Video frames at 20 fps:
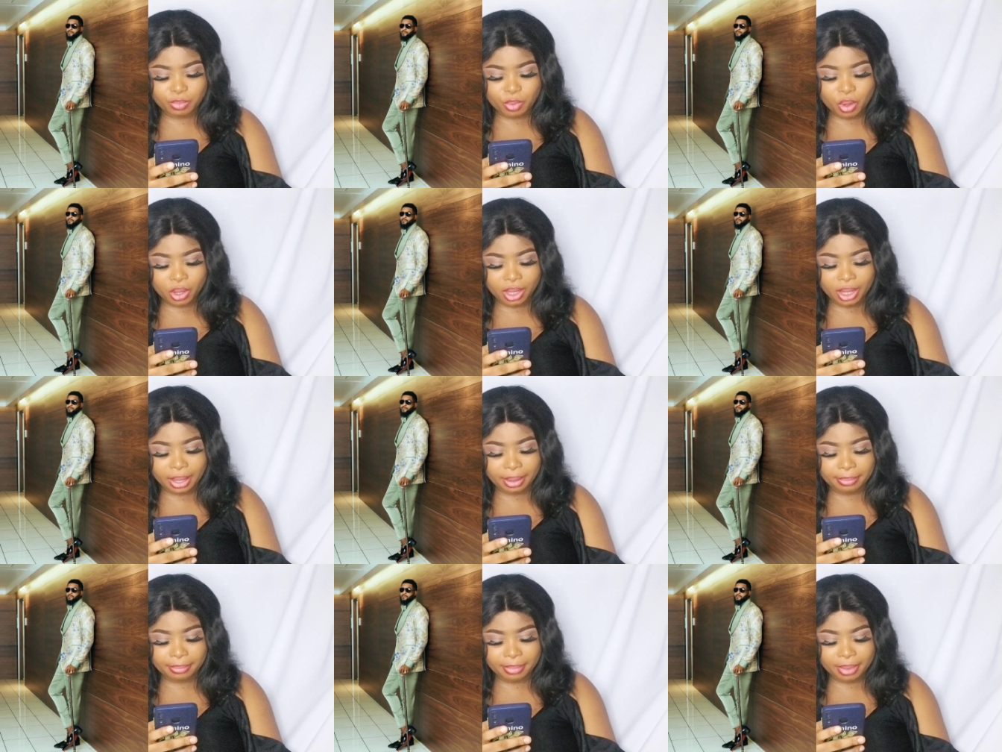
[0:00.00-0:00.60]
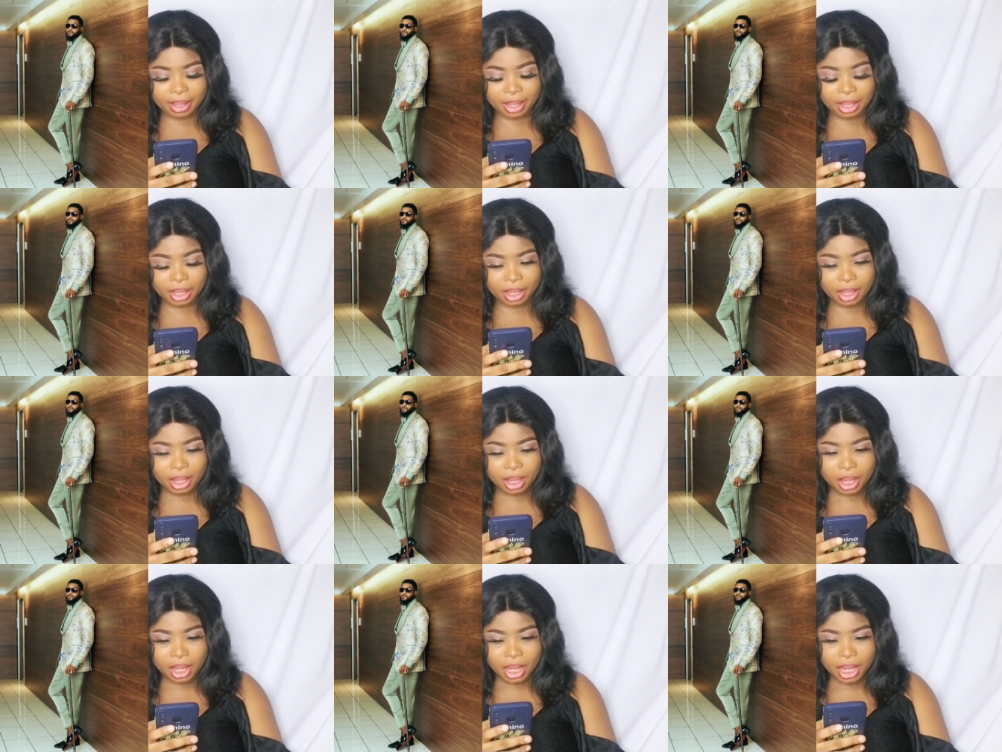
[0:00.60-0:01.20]

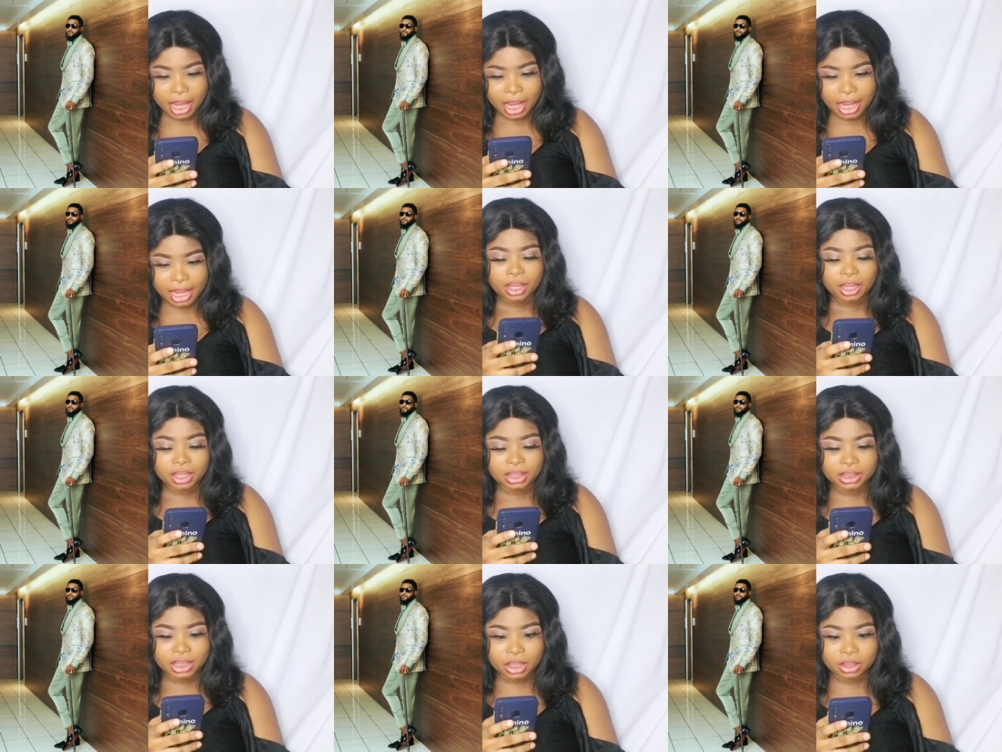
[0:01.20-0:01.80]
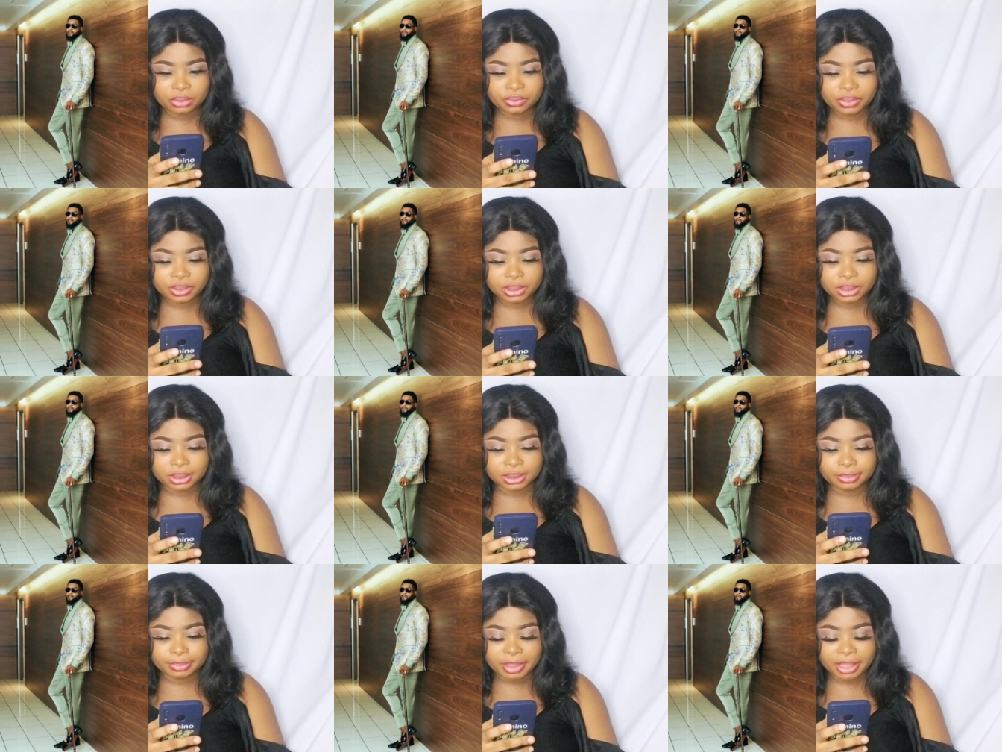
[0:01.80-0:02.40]
Mokeme. His outfit
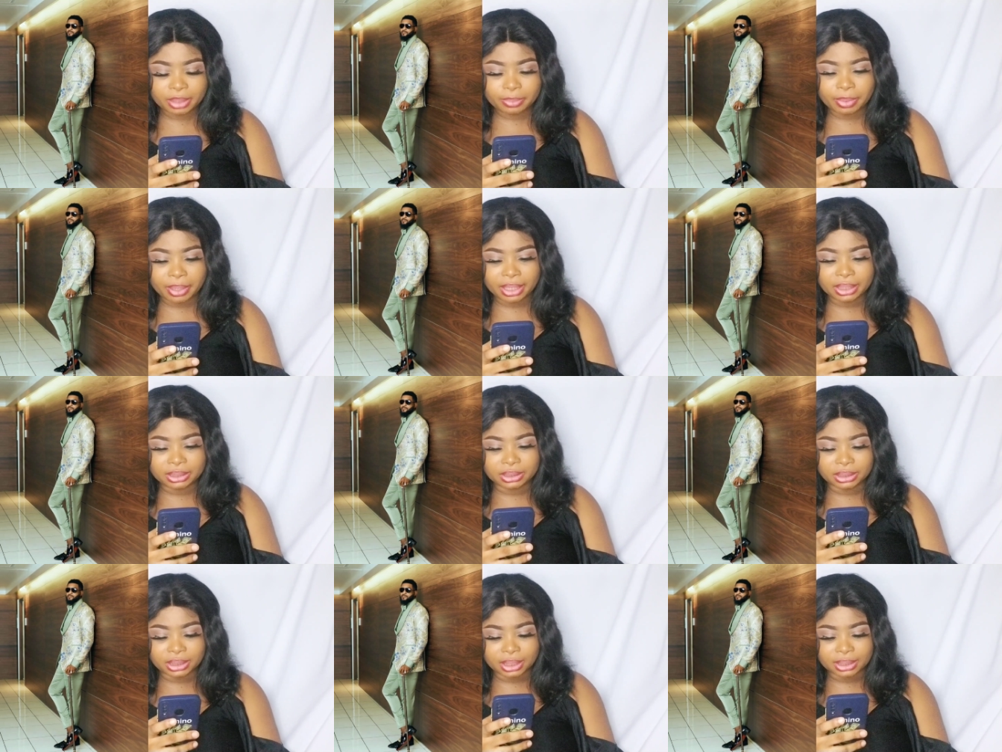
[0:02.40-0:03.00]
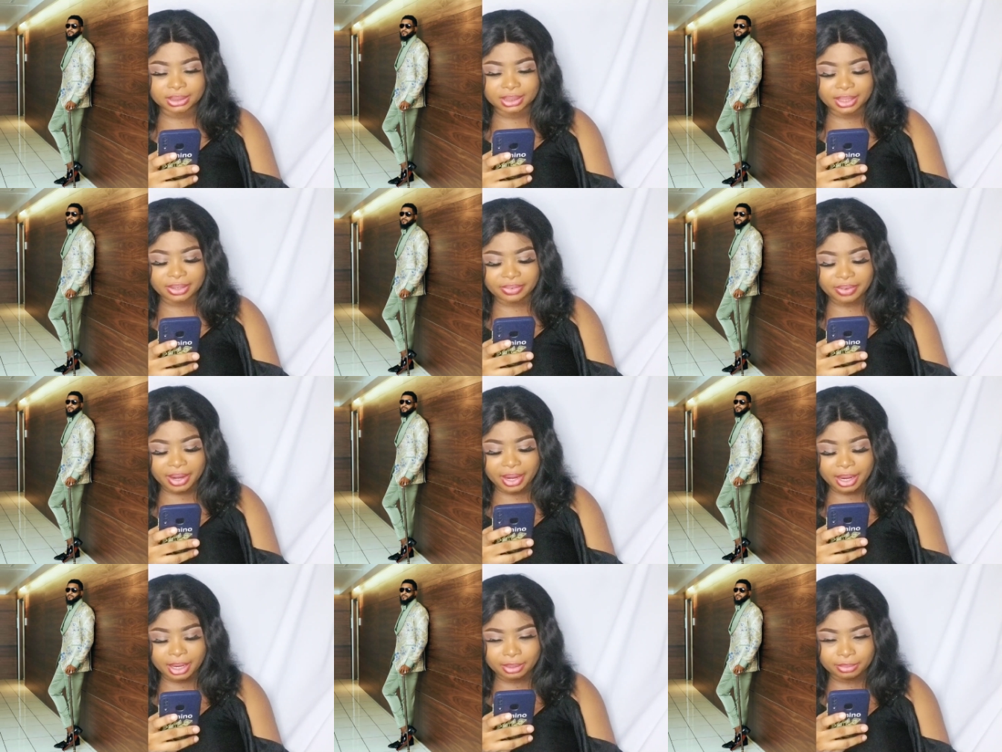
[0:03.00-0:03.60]
is made by Jas
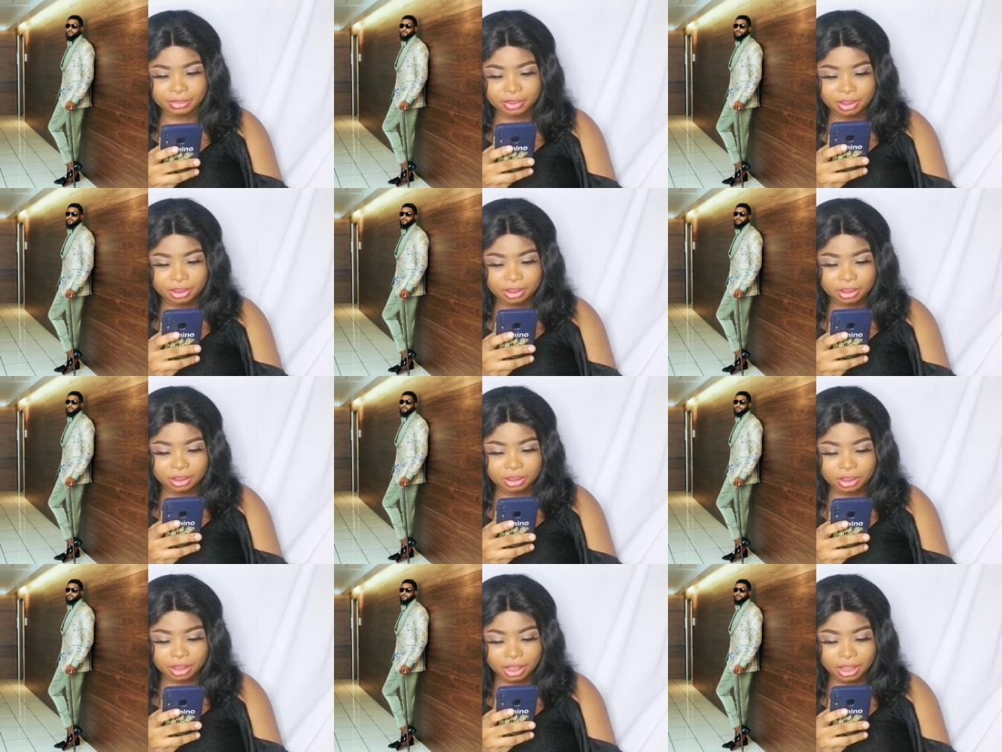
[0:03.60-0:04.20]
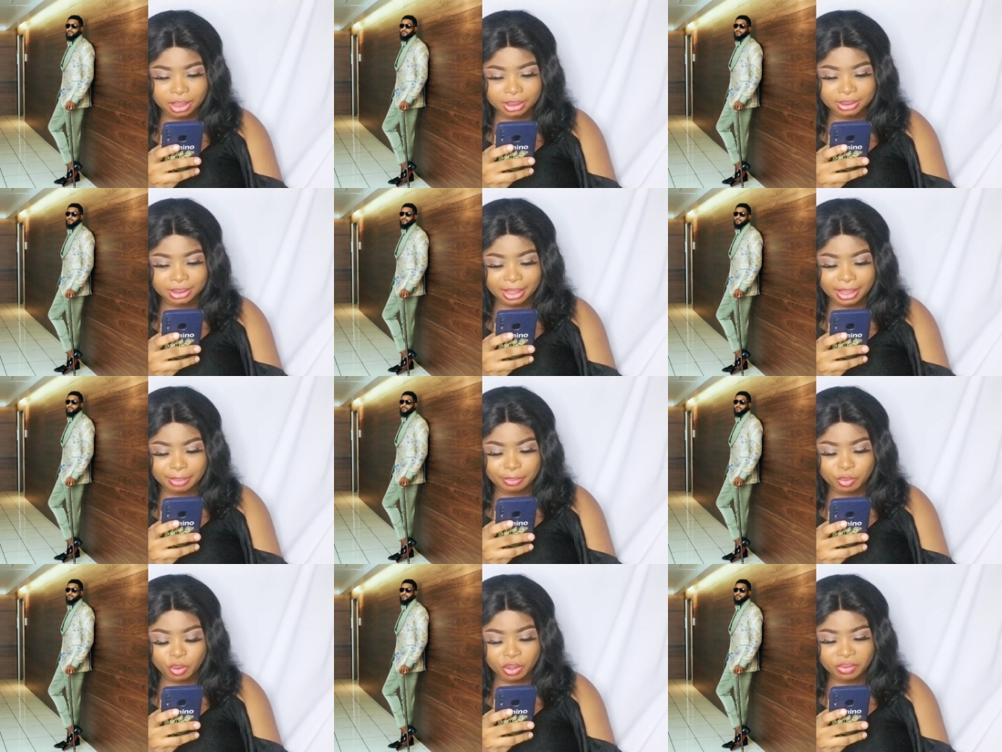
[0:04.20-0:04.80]
Graham. And
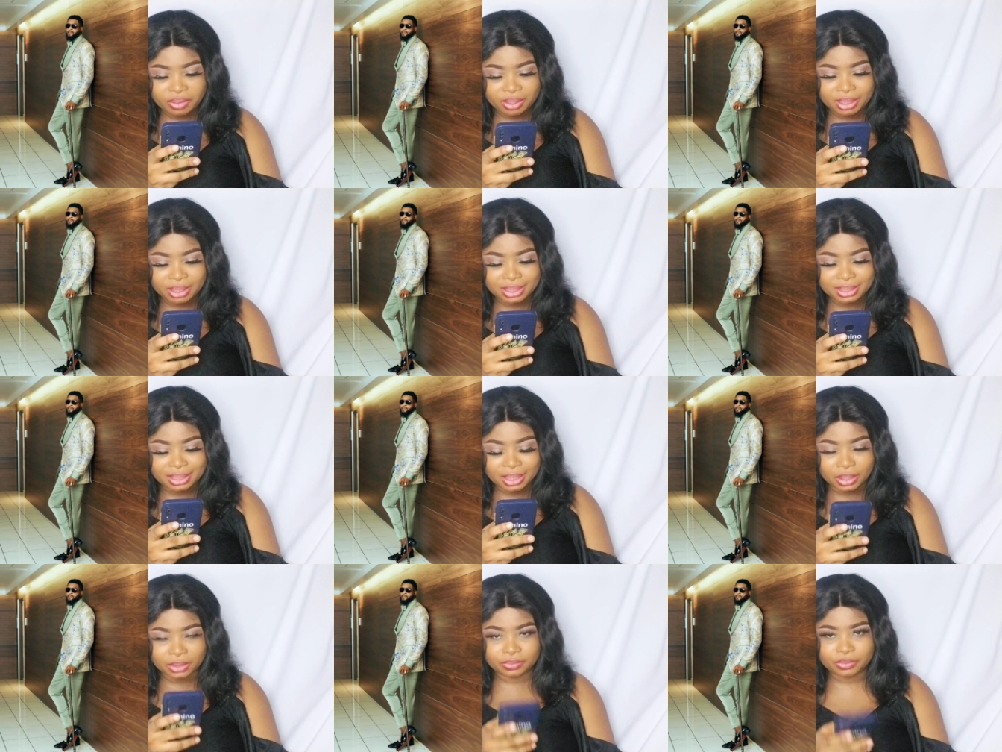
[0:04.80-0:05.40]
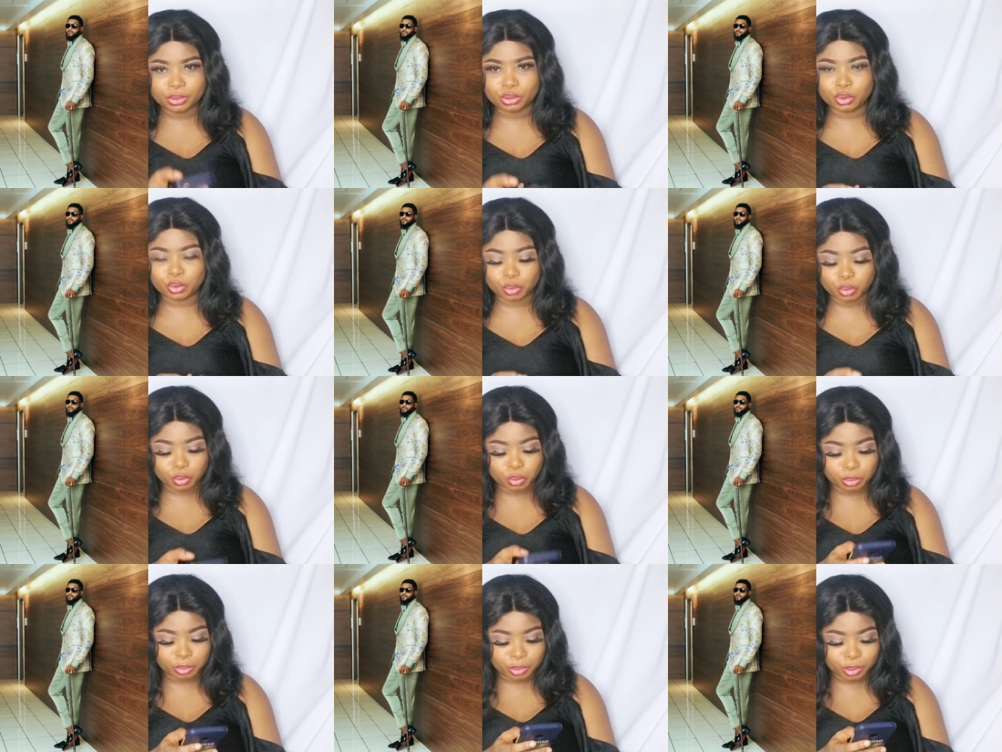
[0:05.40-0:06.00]
I'm loving this outfit so,
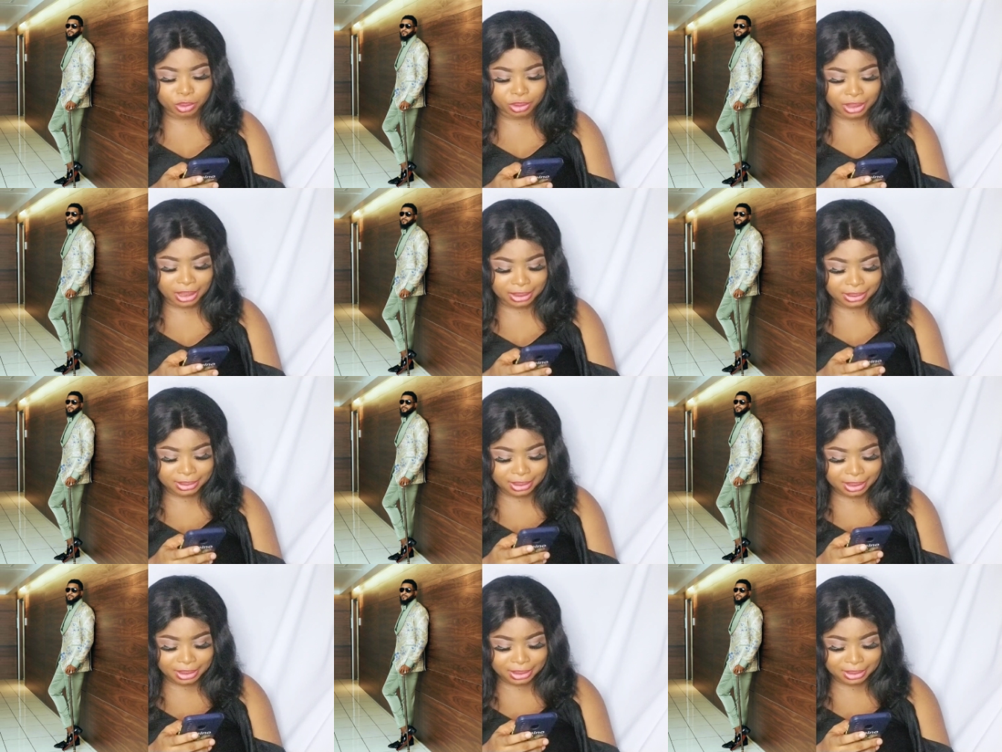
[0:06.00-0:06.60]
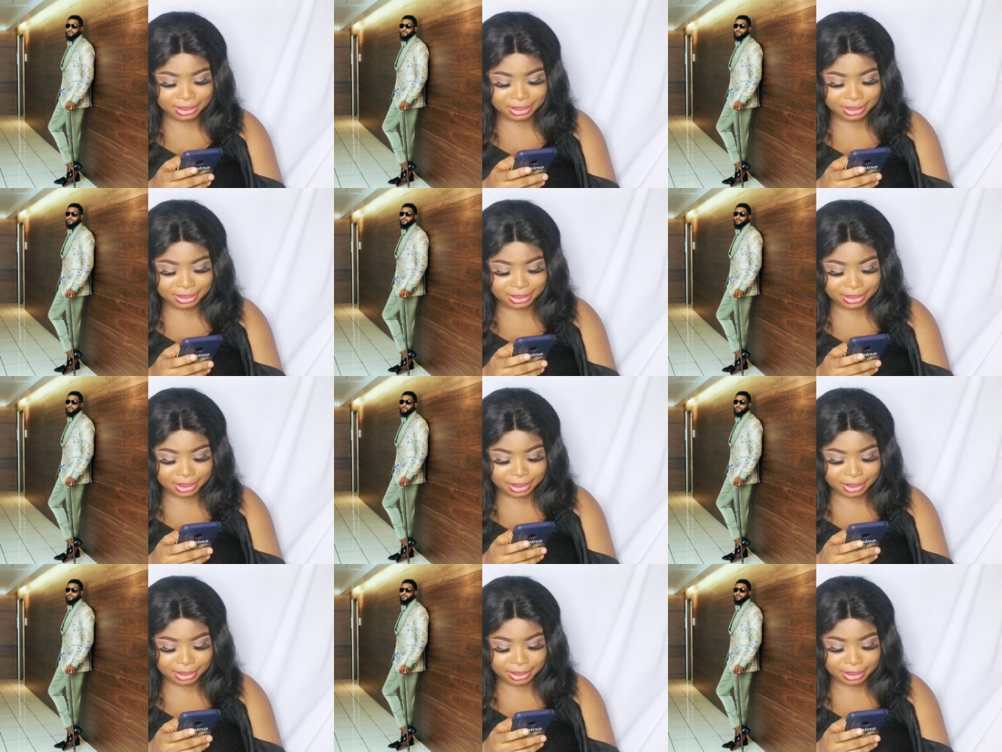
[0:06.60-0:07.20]
so much. I think this
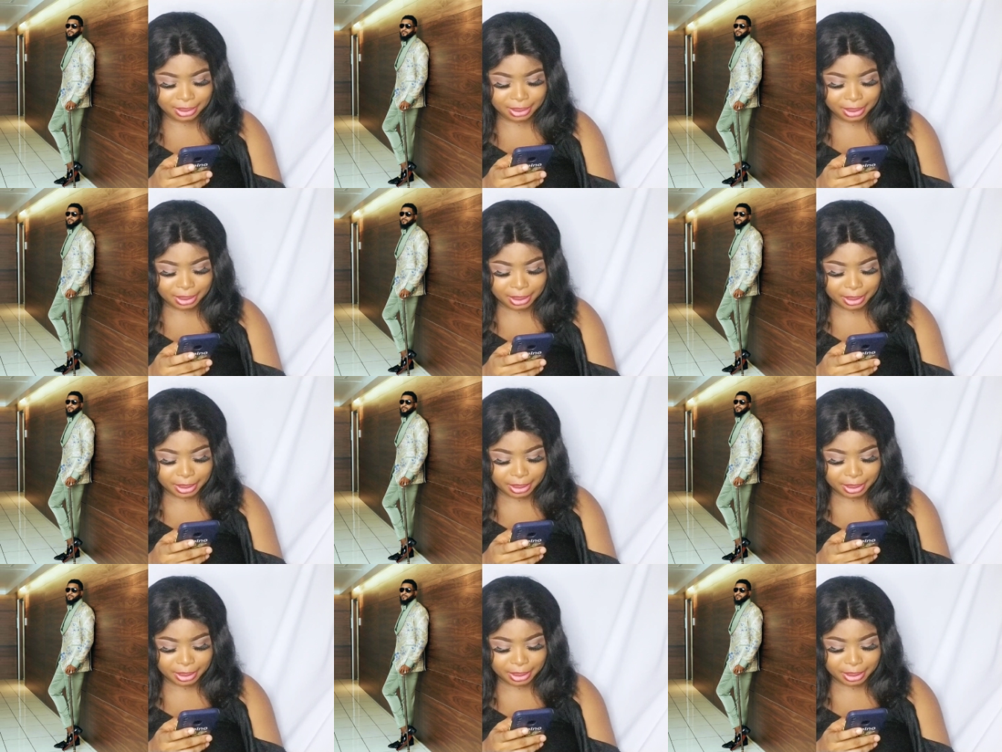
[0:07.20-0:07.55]
is a...